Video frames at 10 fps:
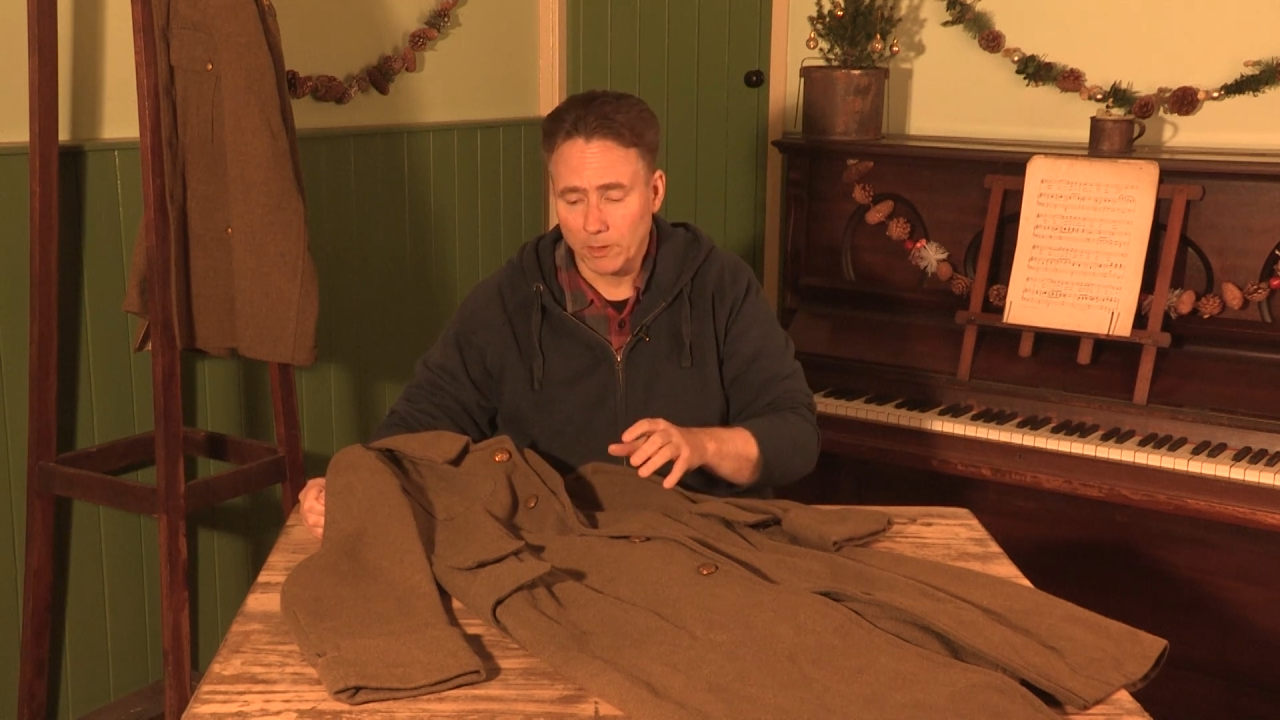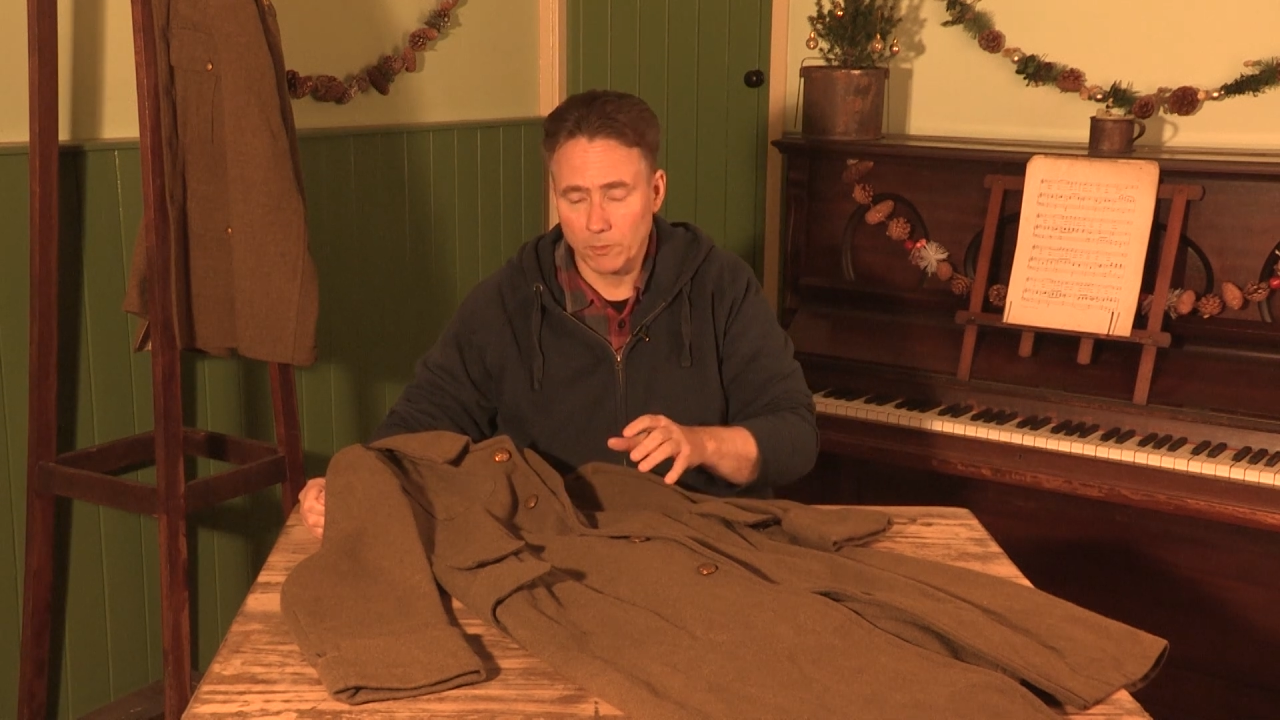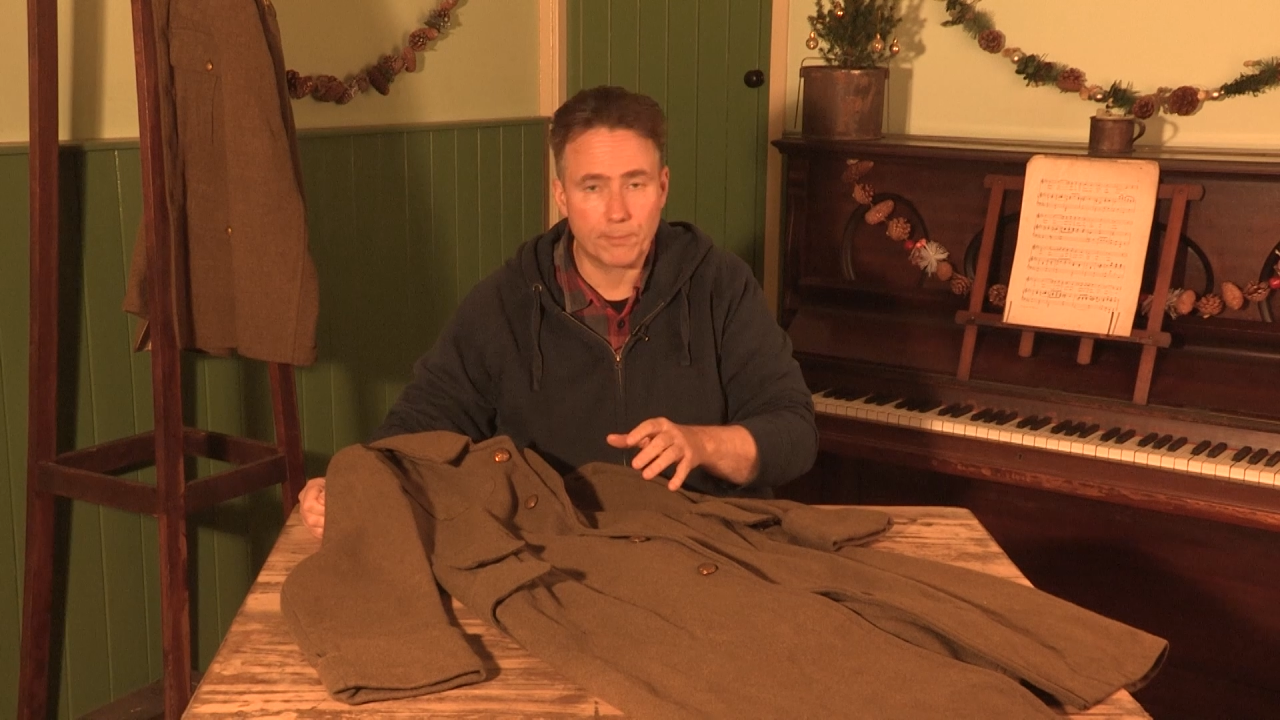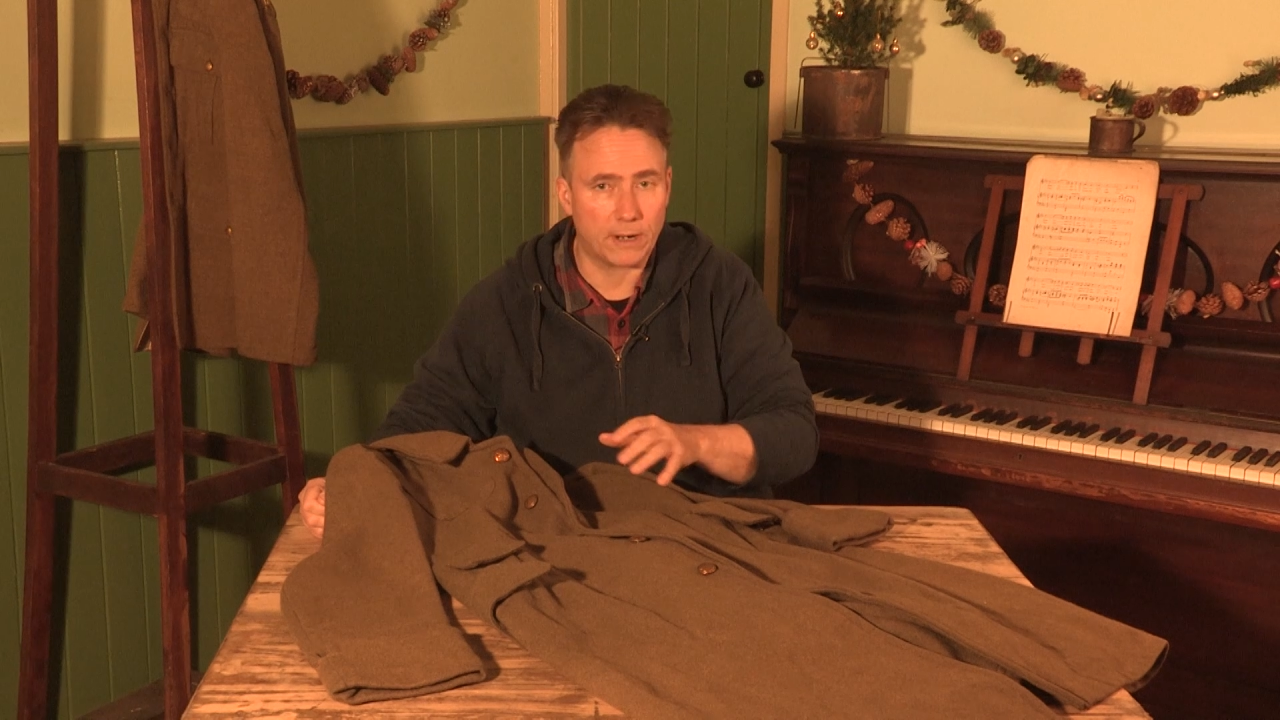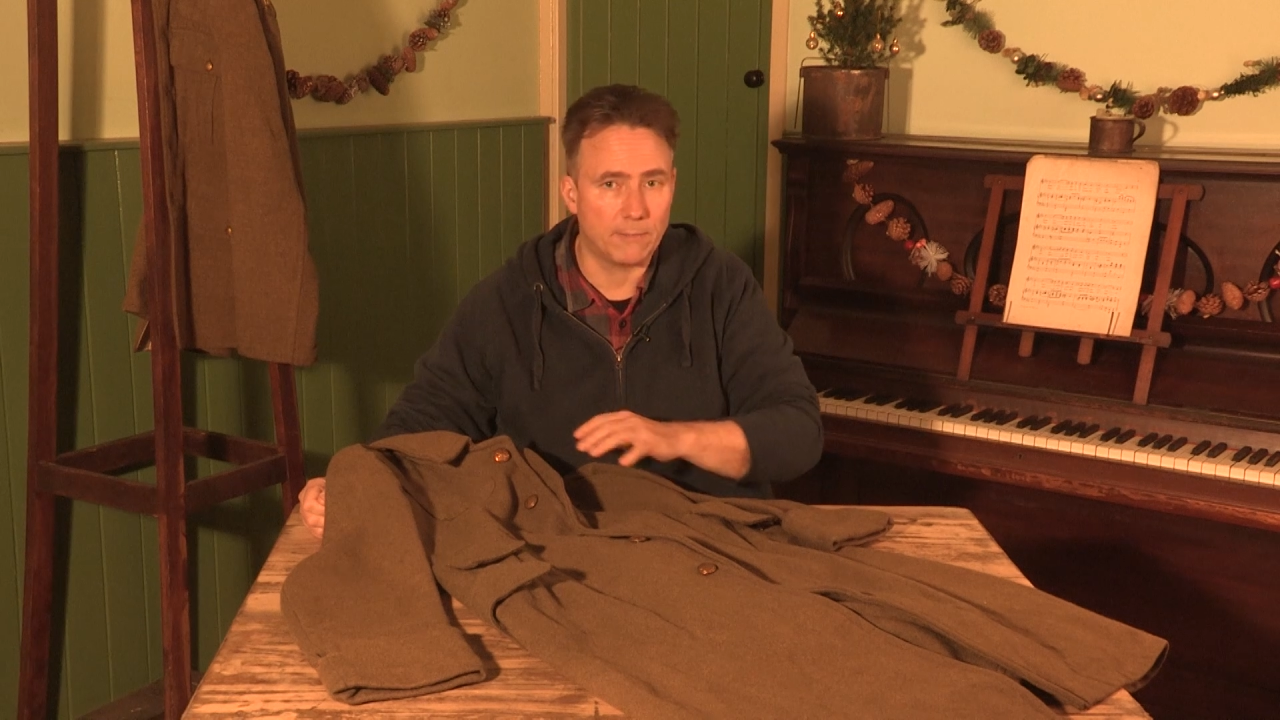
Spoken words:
would pretty